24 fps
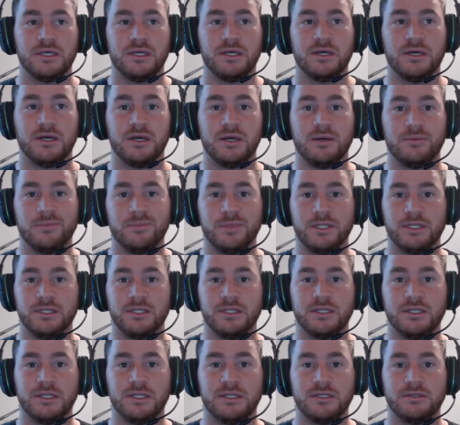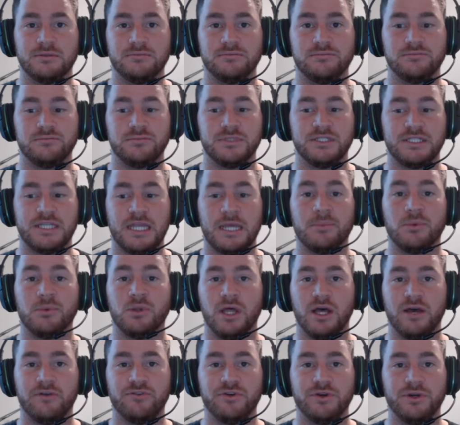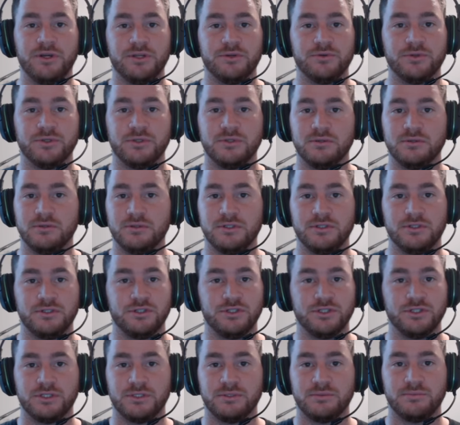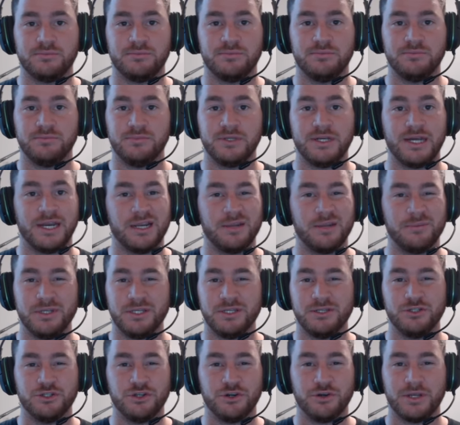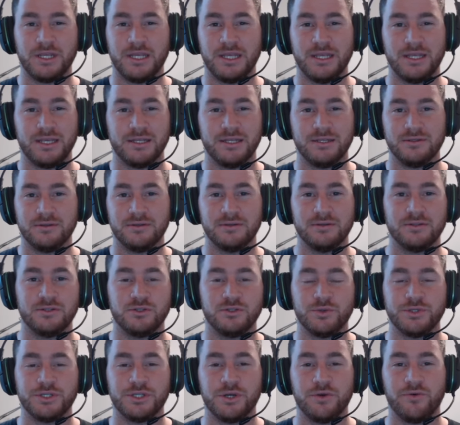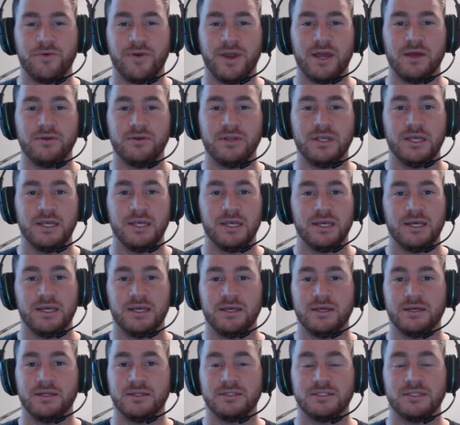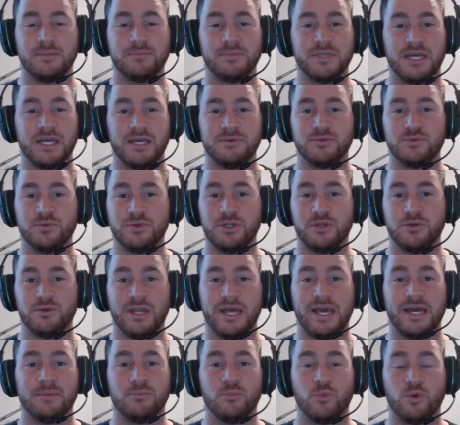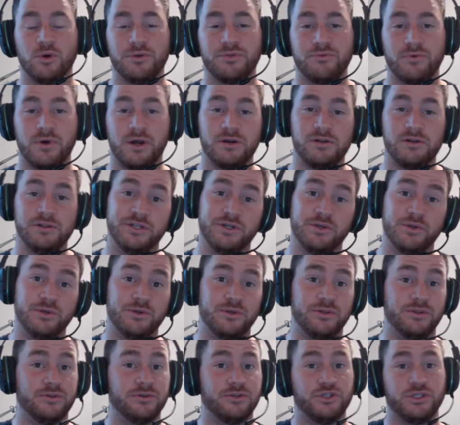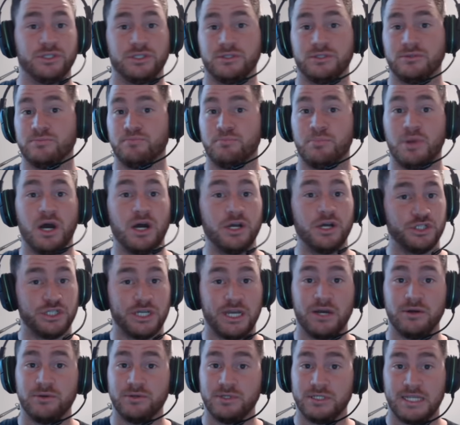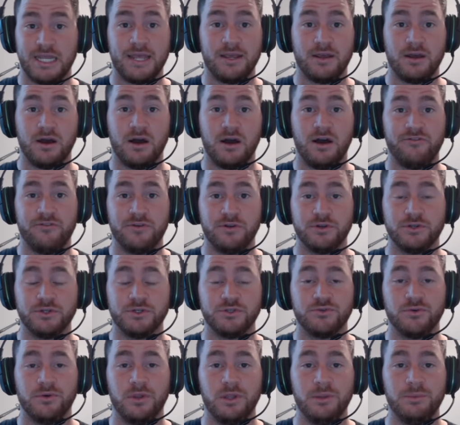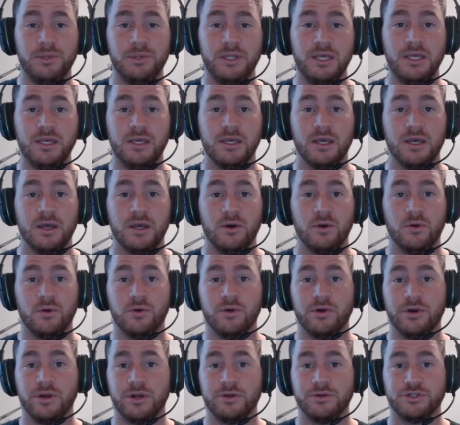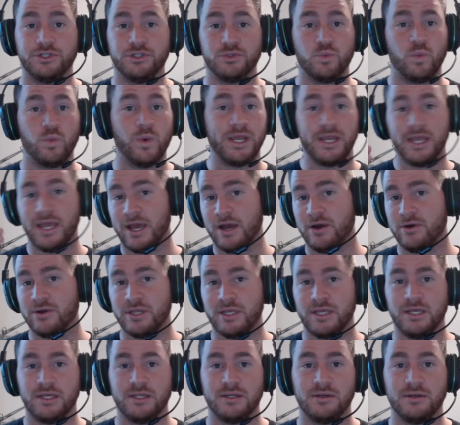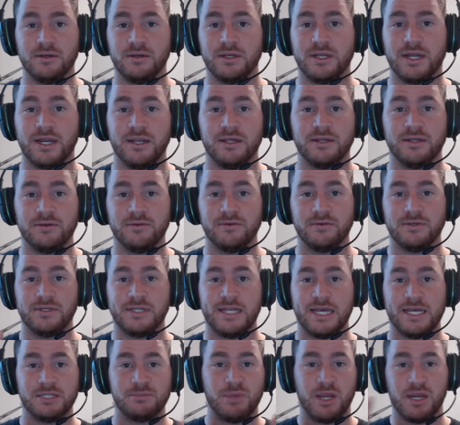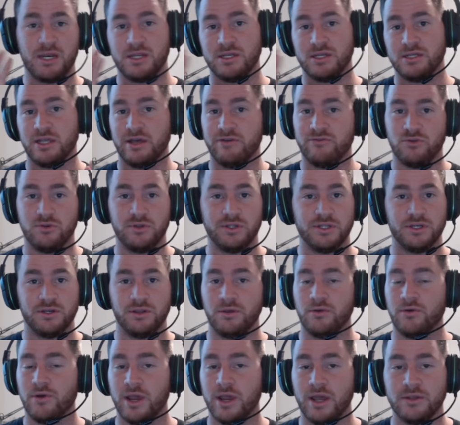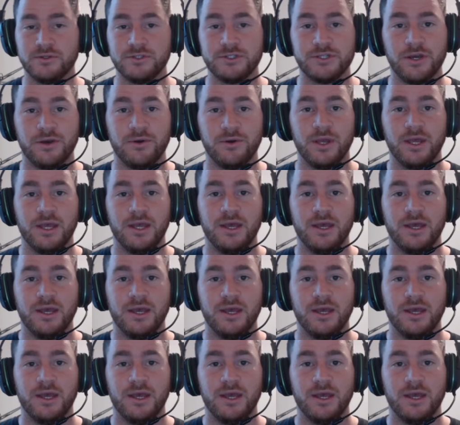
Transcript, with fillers: a stable hover it would just kind of be jerking and twitching around, and sometimes when you would add more throttle it would either just punch out and take off uncontrollably, or it would just wig out and kind of Tasmanian devil into the ground. So